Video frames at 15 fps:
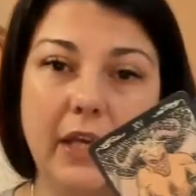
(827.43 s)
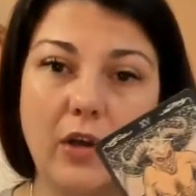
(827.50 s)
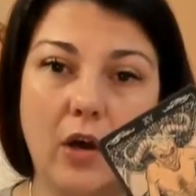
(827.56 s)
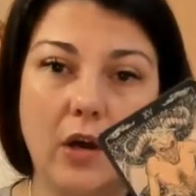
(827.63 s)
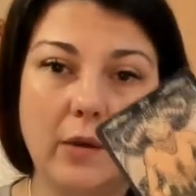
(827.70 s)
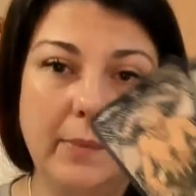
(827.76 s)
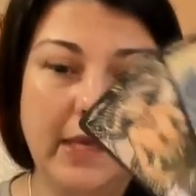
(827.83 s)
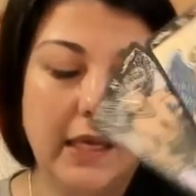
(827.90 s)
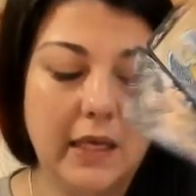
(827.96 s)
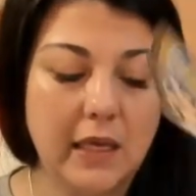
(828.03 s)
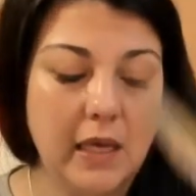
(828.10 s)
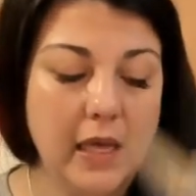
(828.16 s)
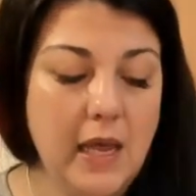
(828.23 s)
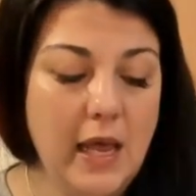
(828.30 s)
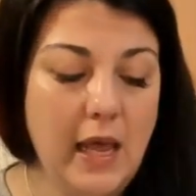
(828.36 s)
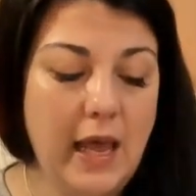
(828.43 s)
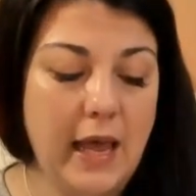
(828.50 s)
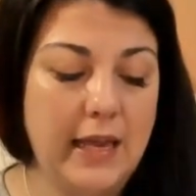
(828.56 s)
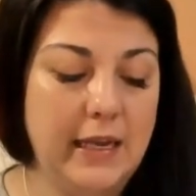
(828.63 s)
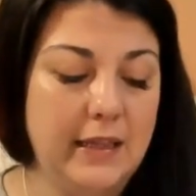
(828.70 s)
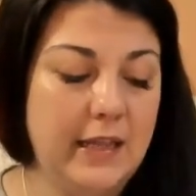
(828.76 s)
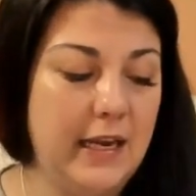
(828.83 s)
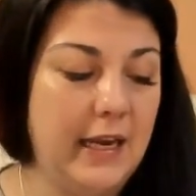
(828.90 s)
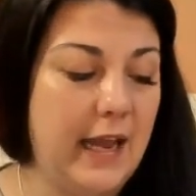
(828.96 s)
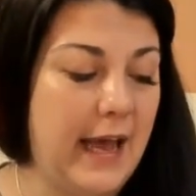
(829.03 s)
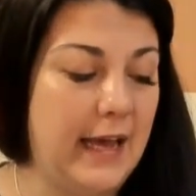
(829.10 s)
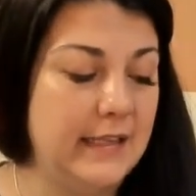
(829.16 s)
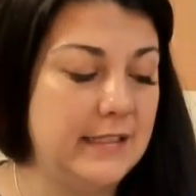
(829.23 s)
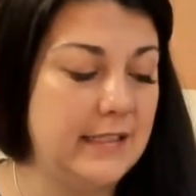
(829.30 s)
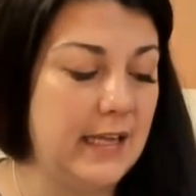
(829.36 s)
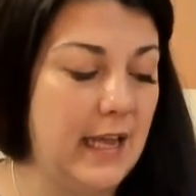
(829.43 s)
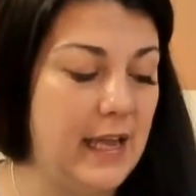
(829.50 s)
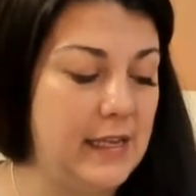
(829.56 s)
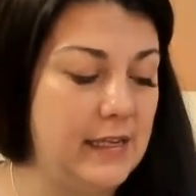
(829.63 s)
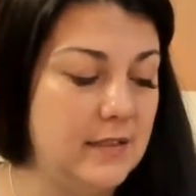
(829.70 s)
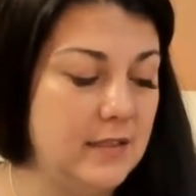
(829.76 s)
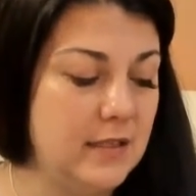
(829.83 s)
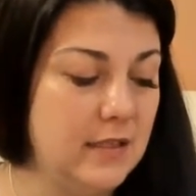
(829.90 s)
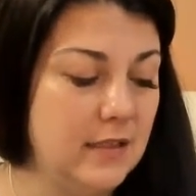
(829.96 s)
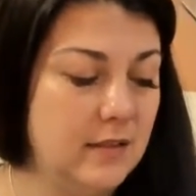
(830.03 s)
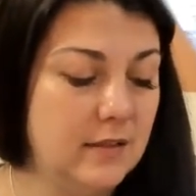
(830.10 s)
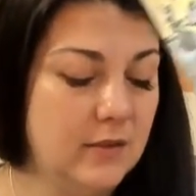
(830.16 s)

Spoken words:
karmic and that it had to end,